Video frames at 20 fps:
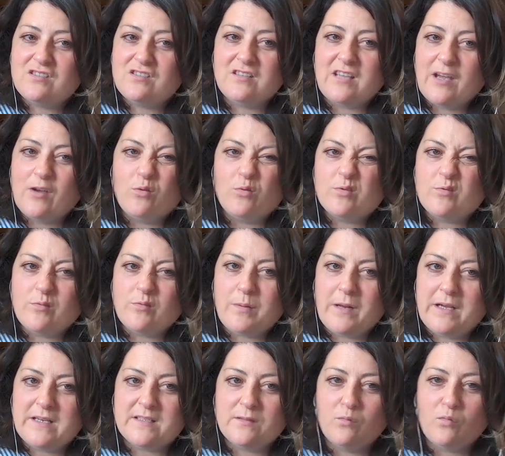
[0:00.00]
they always
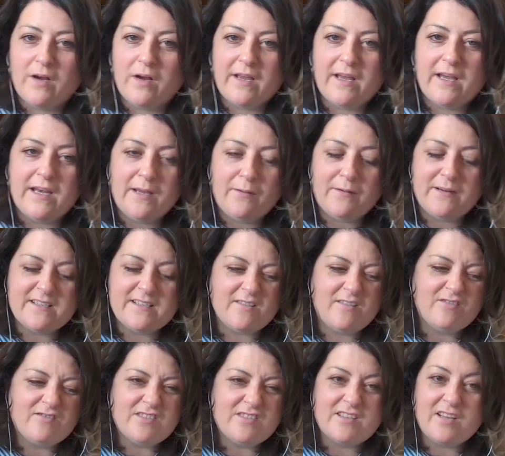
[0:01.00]
replace them white anyway,
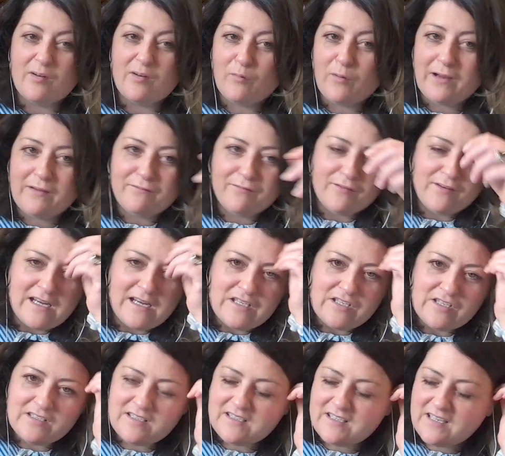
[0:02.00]
so I'm just going to wait for
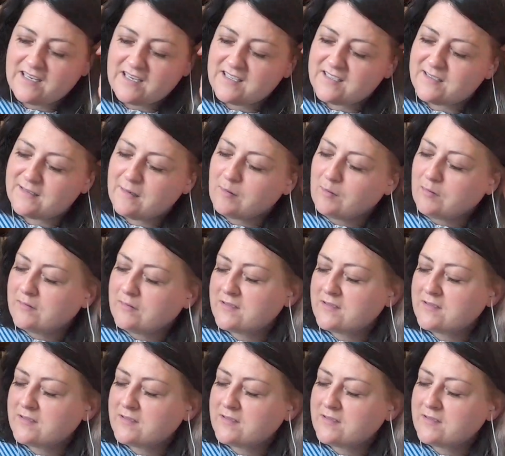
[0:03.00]
nature to take its course.